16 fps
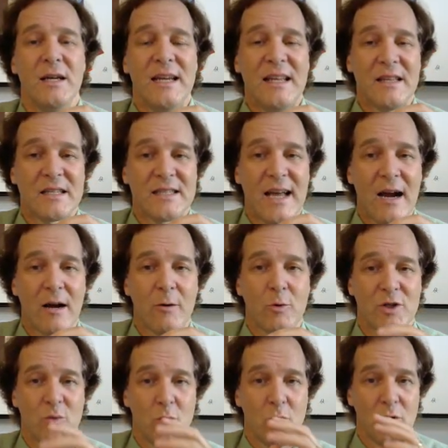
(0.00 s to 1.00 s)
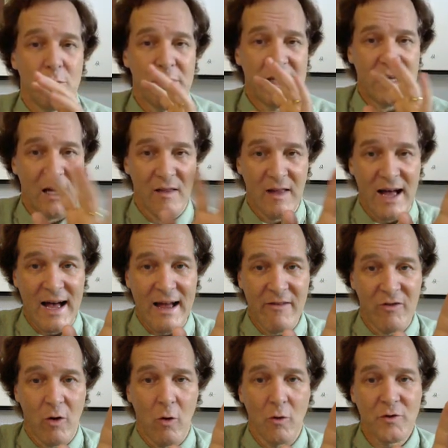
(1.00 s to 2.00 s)
in the stack, which will be
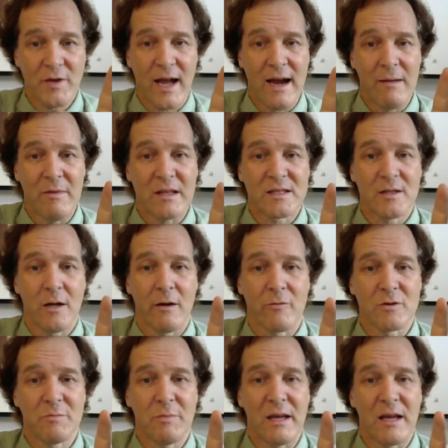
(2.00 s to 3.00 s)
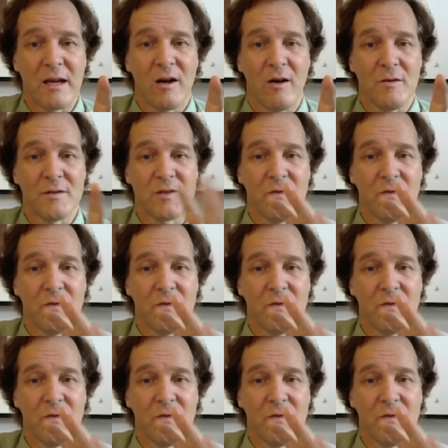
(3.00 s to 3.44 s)
alive the whole time that solver is being called.